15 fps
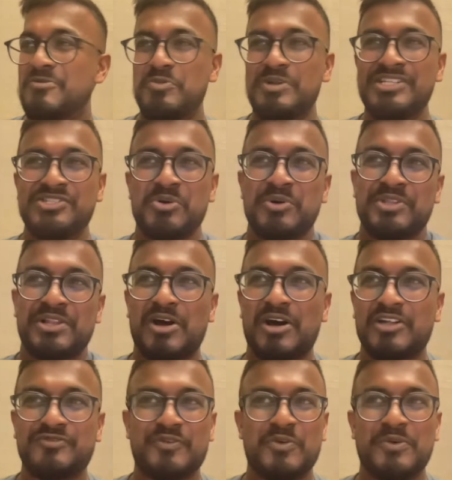We saw the
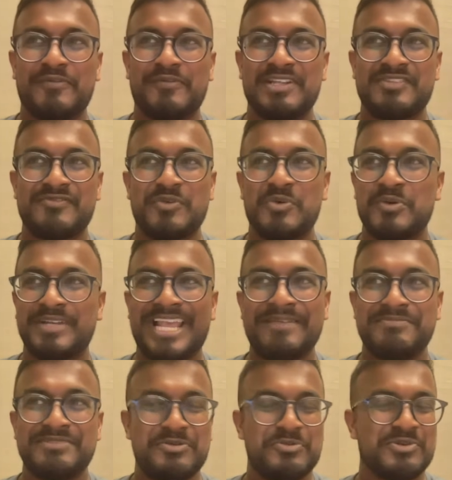last four, first four
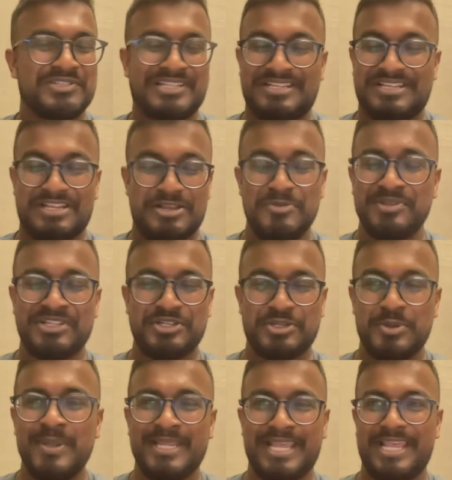games. He wasn't. He wasn't
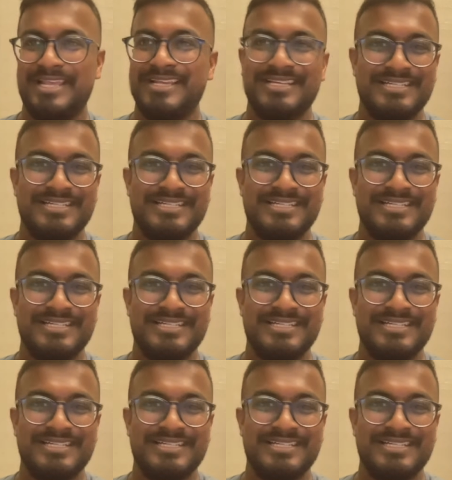doing it.